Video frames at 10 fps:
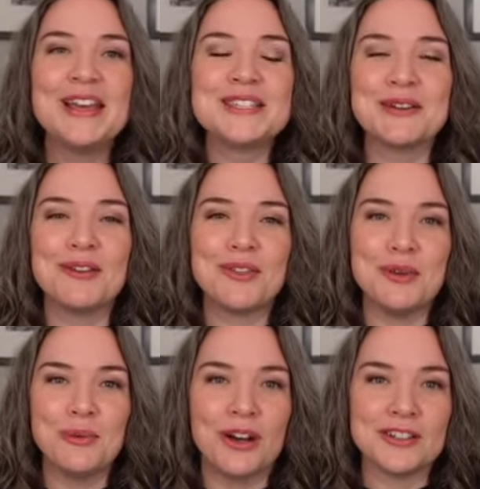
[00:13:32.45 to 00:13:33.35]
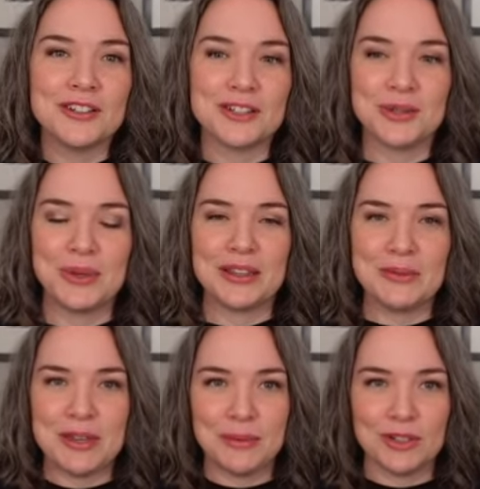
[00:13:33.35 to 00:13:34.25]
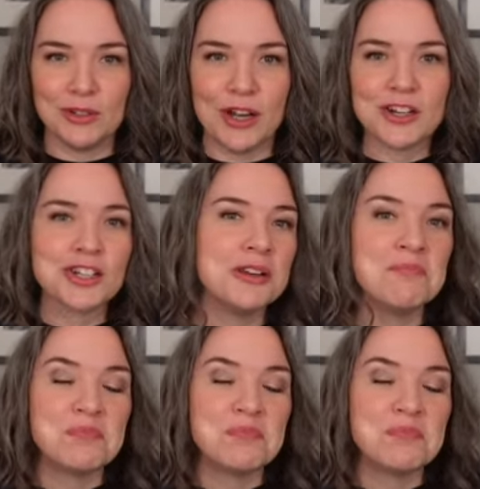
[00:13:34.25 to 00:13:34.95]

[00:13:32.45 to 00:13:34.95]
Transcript: So if you want to just quickly be able to launch